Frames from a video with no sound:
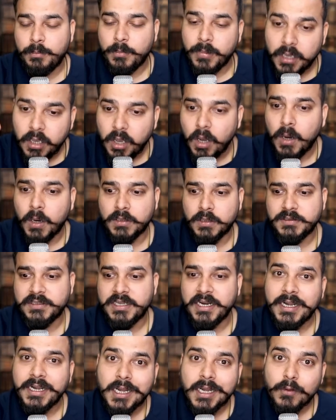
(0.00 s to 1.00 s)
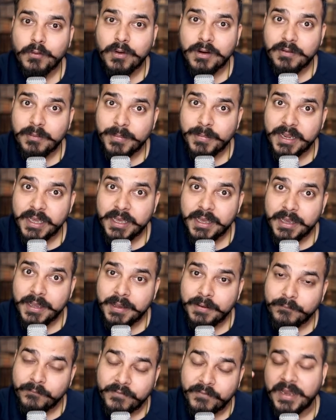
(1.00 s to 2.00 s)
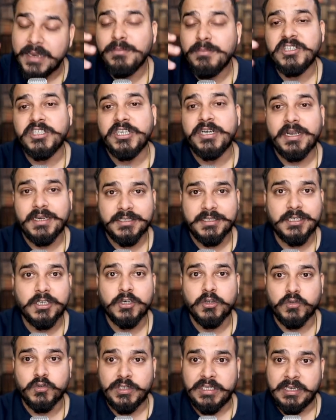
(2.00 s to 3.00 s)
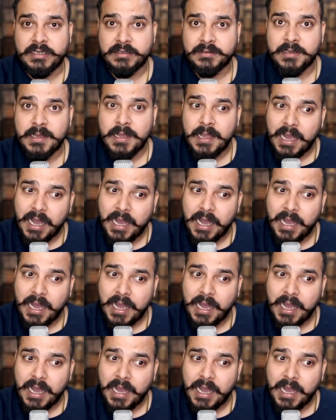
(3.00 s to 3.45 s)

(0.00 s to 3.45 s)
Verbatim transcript: because the interviewer will be very much interested to see this.